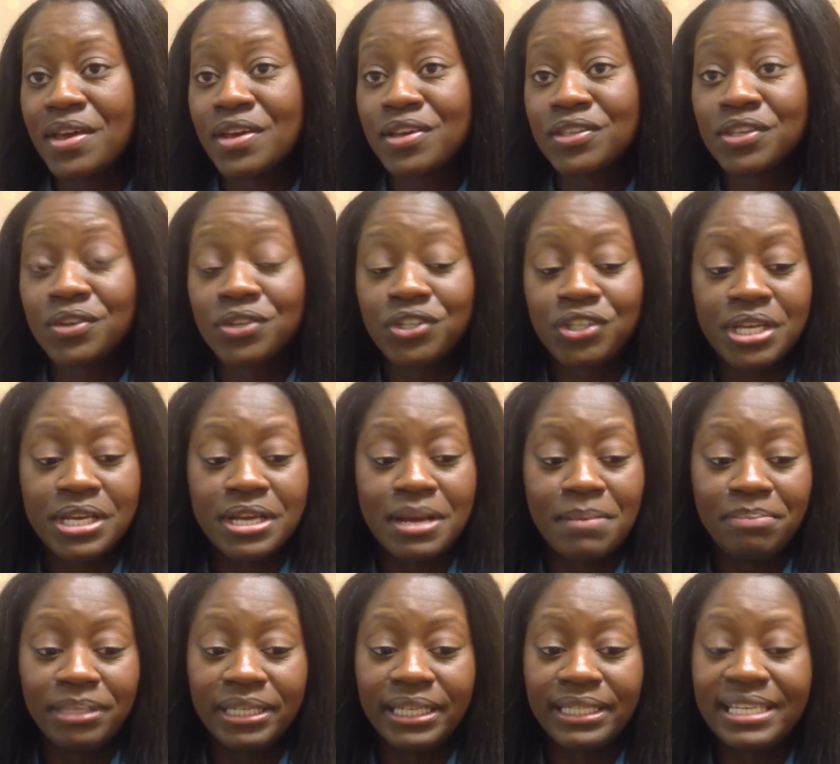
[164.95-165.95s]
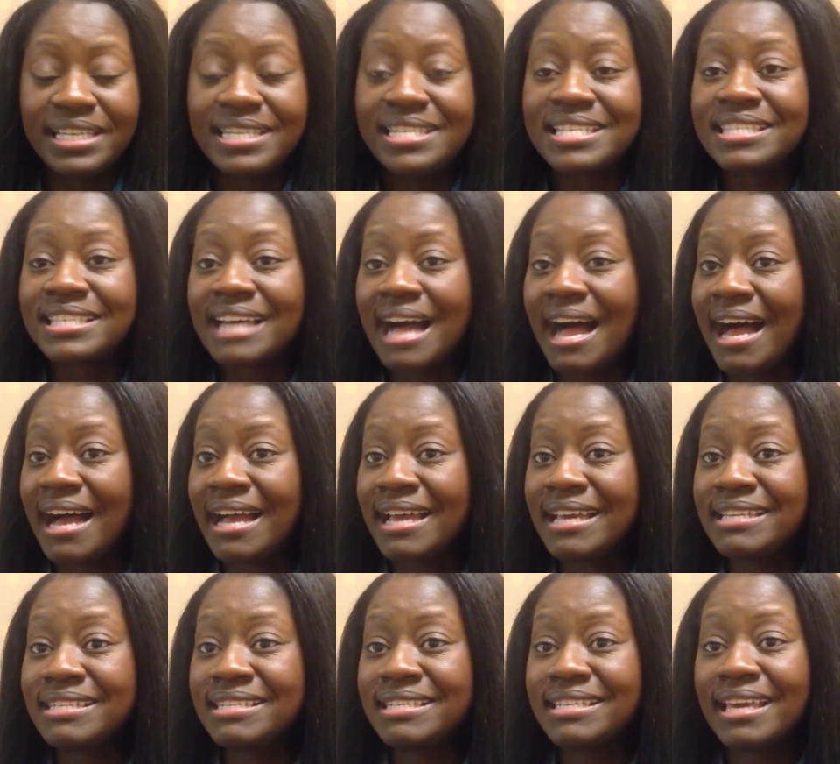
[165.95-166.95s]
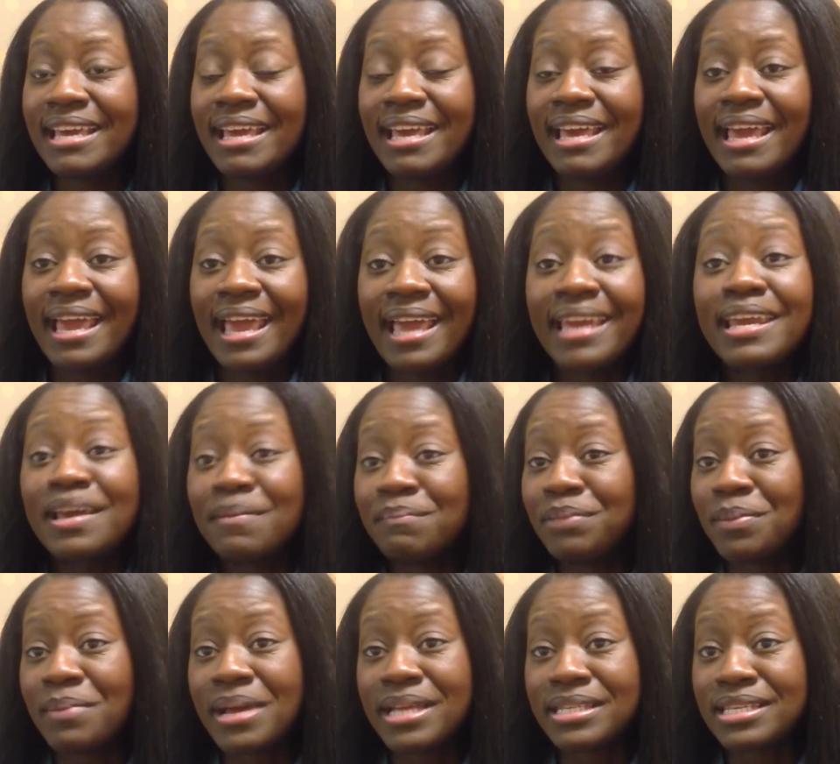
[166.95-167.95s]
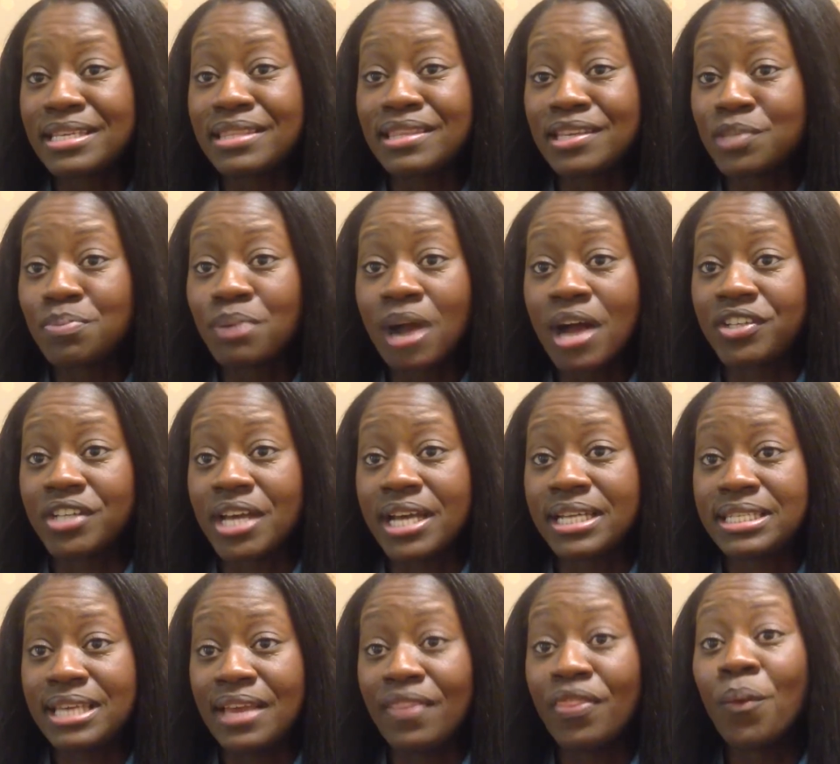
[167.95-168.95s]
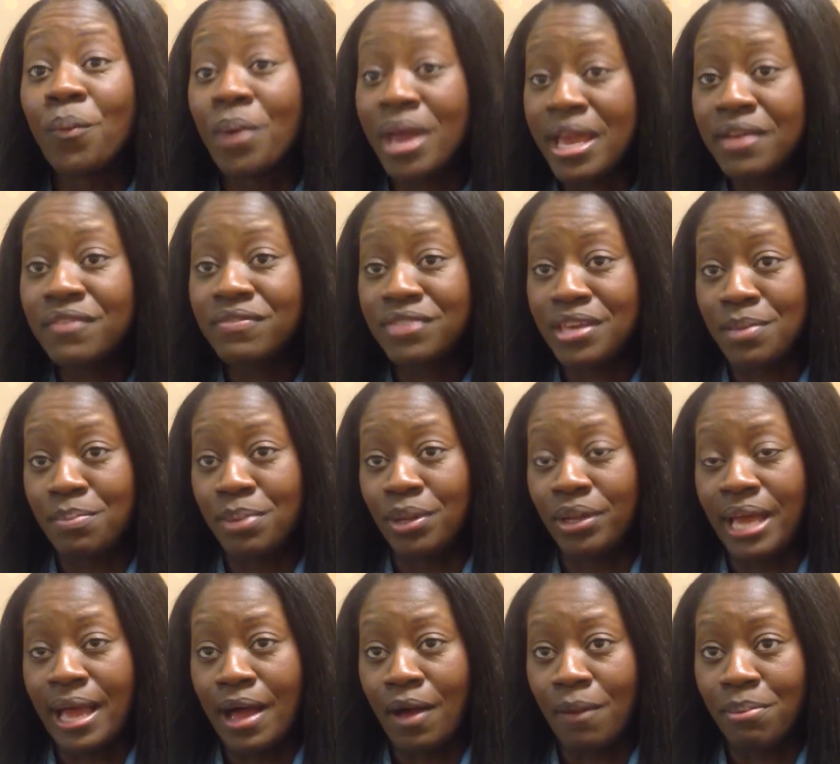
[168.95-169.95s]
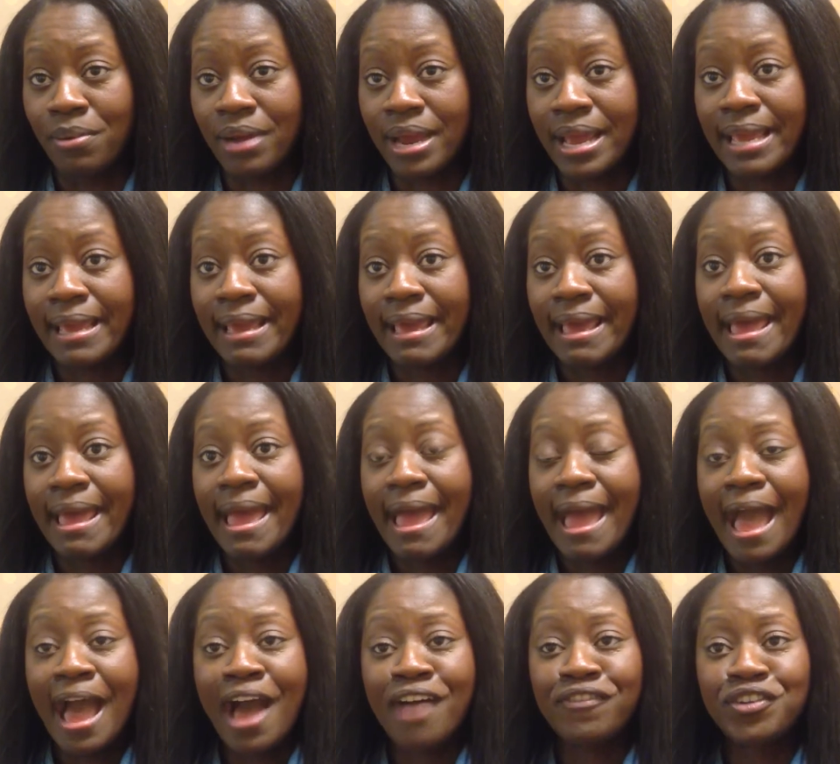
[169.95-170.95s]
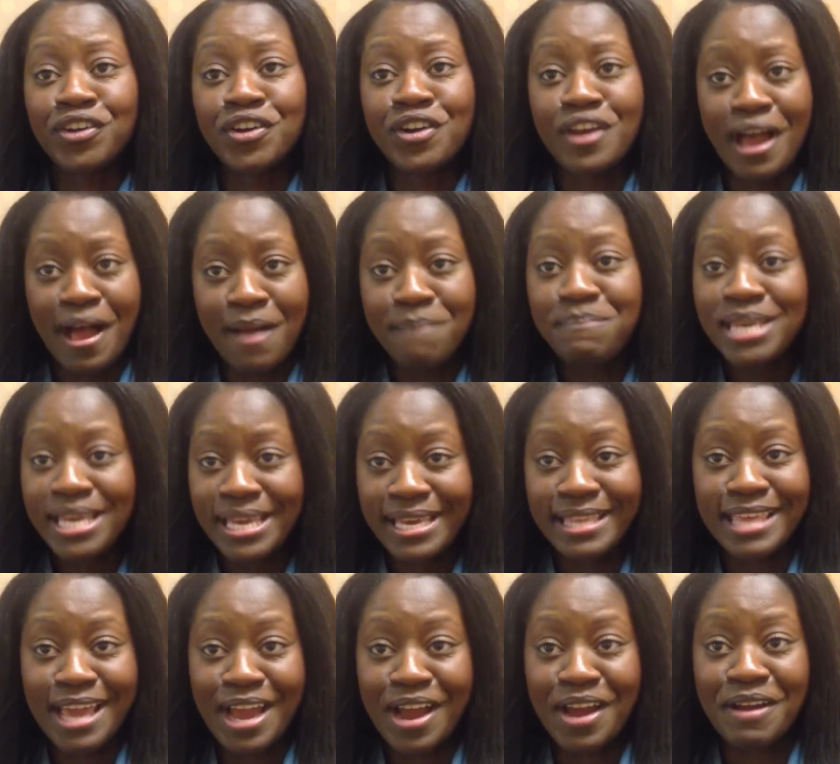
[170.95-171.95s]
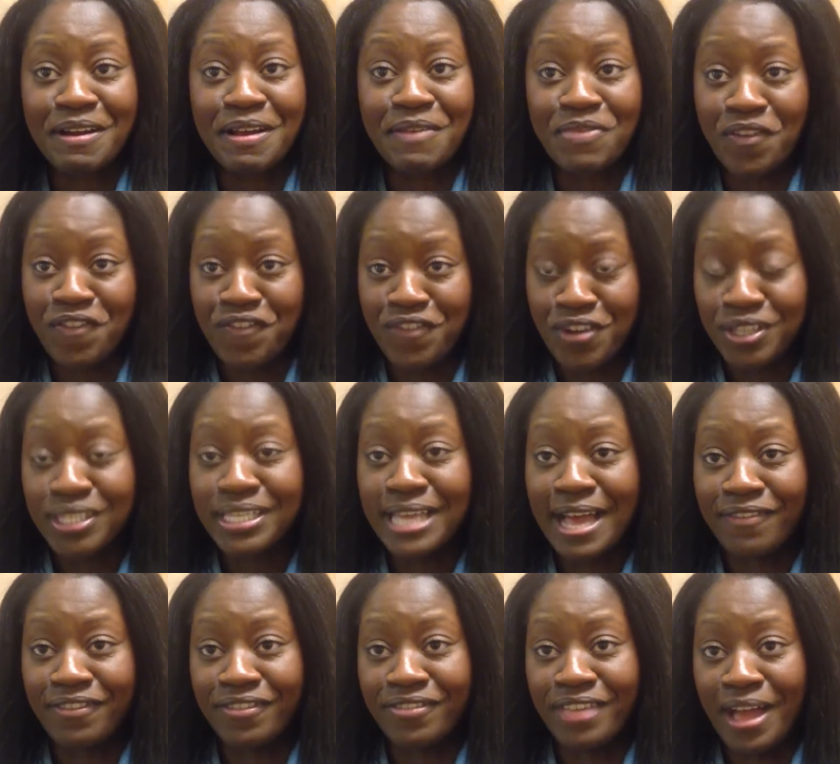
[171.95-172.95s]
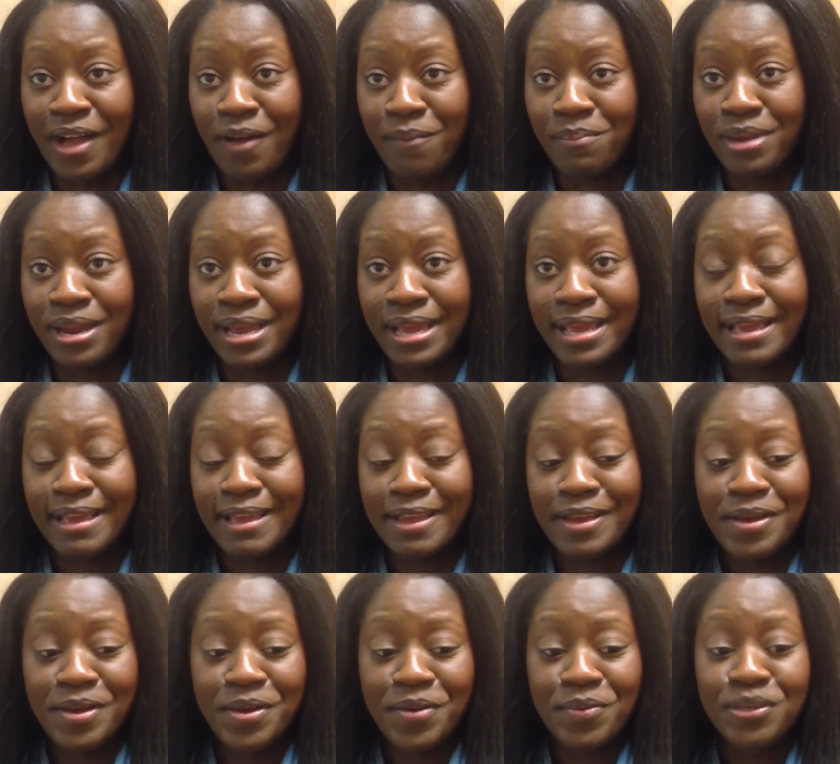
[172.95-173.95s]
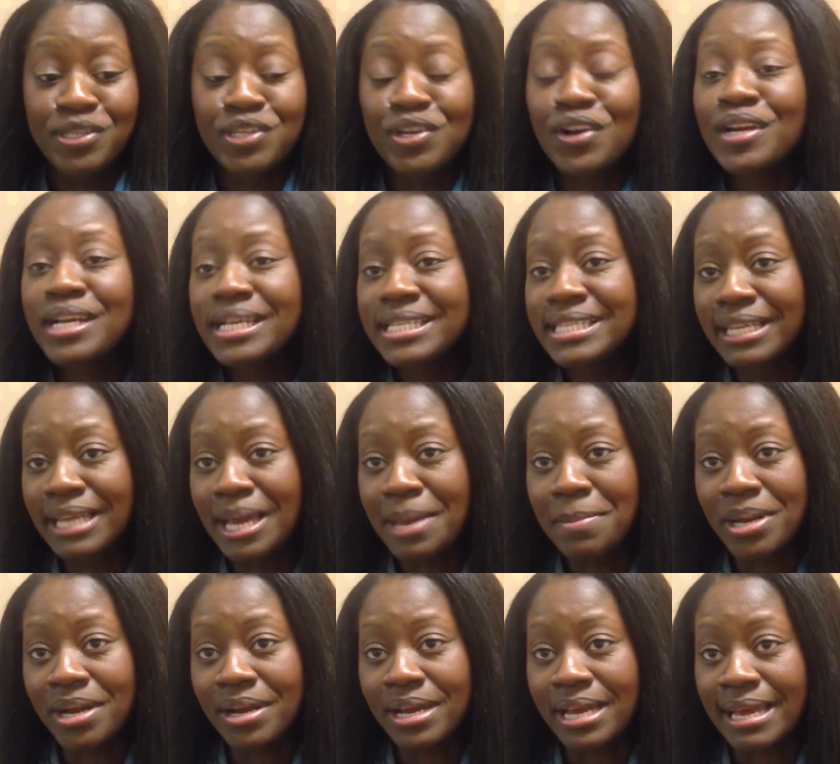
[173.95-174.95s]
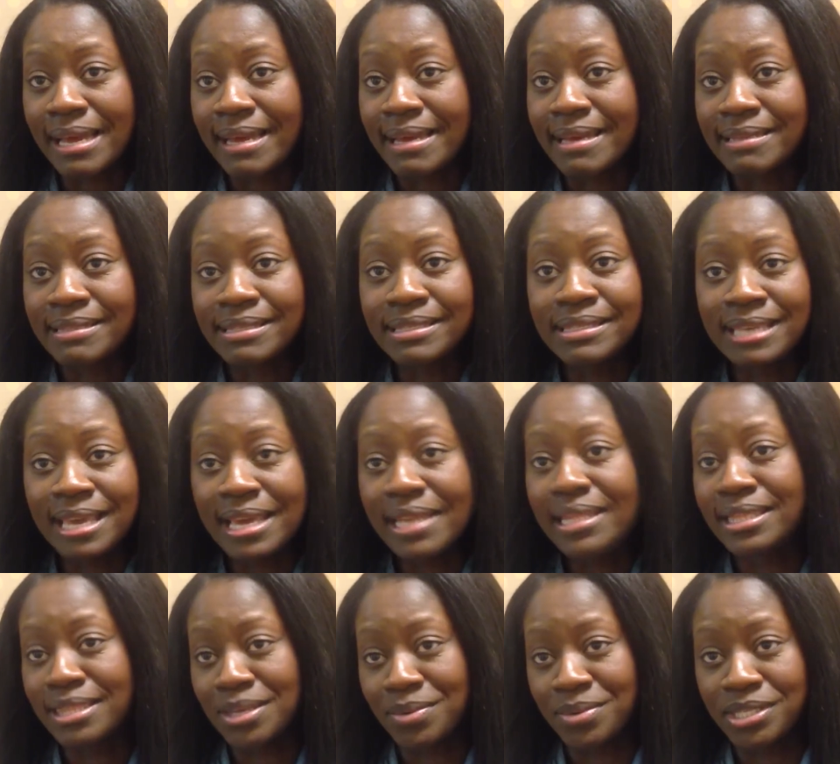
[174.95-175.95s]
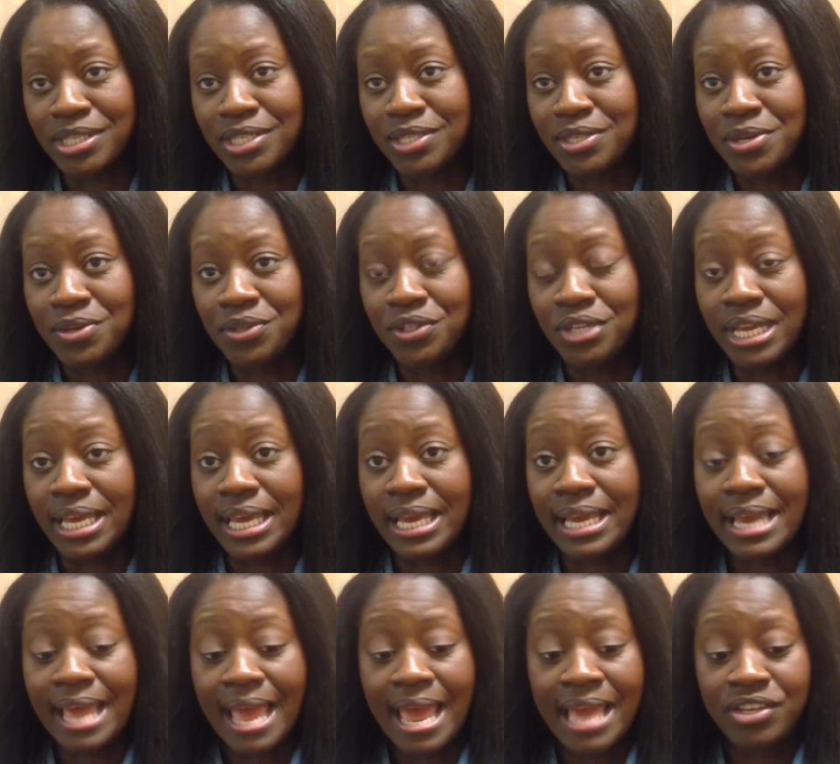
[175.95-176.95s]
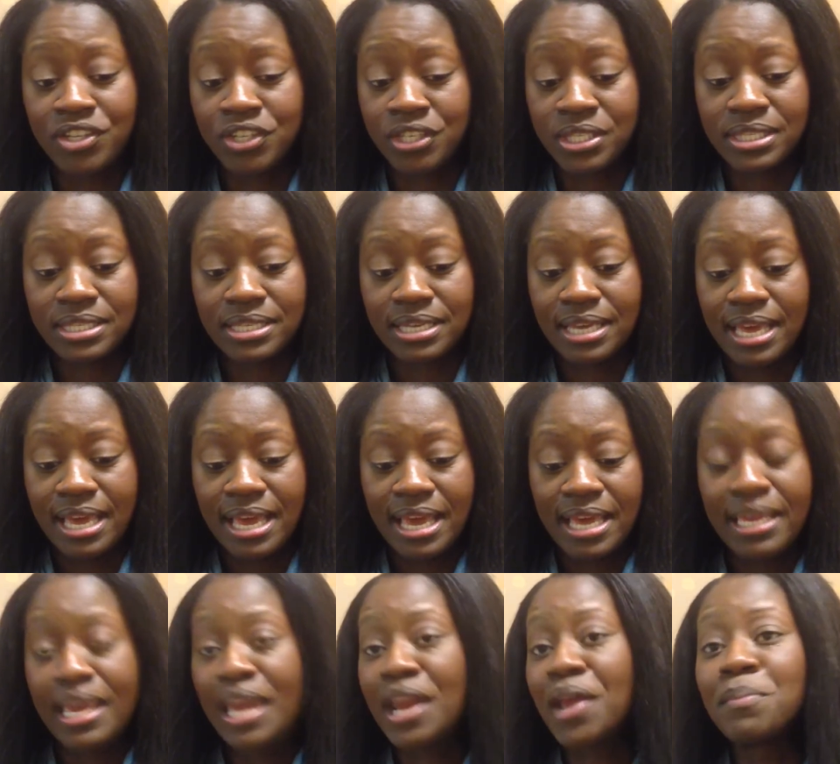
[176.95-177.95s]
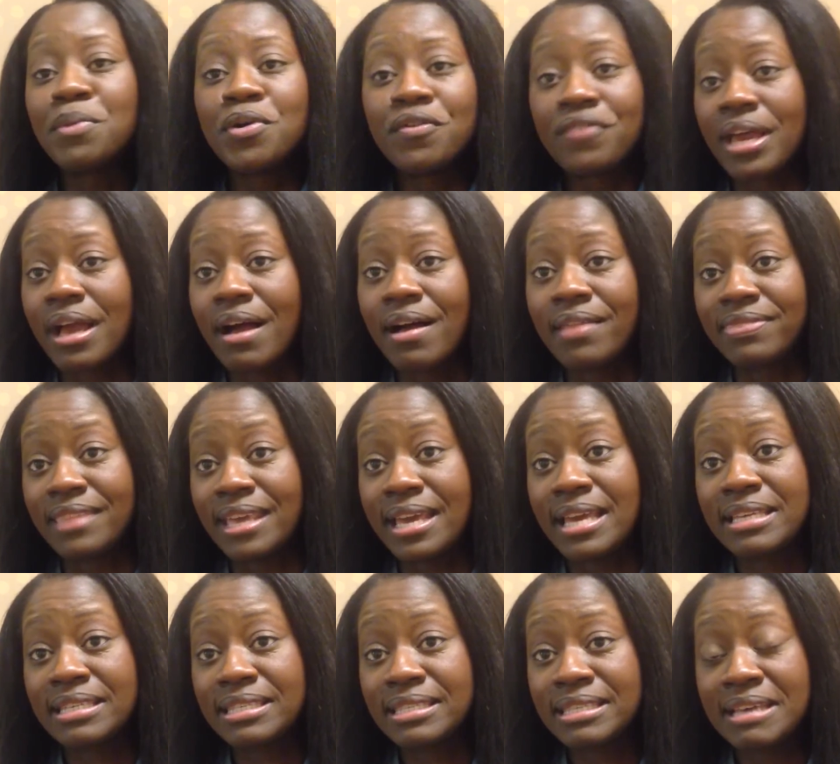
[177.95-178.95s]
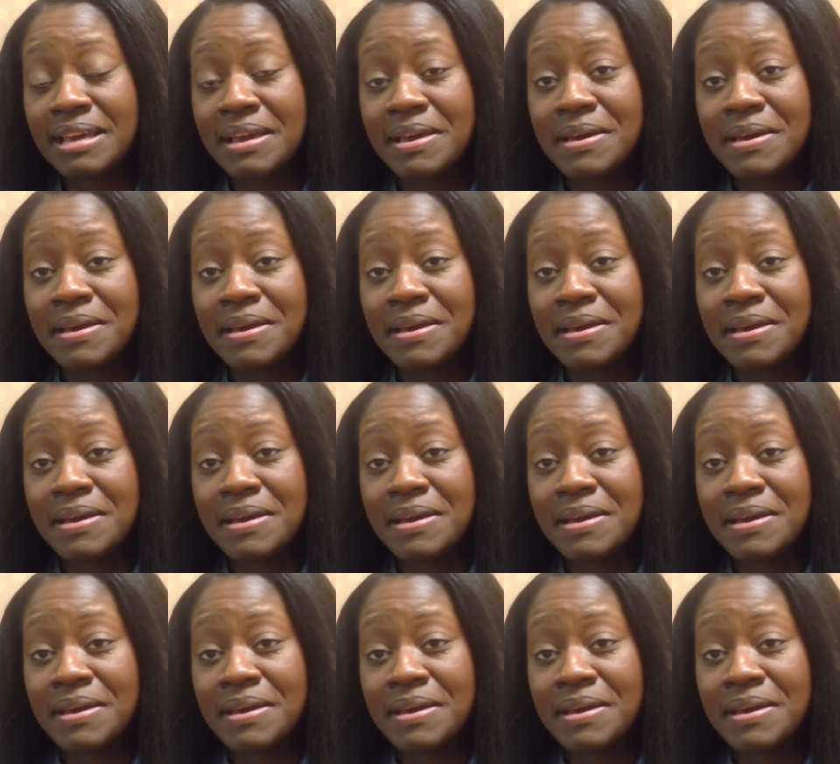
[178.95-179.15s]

So she completely designed and implemented this project in the wake of the Ebola outbreak after not being there in the first half of the outbreak, returning to Liberia and seeing that there was this huge need and just getting moving on things.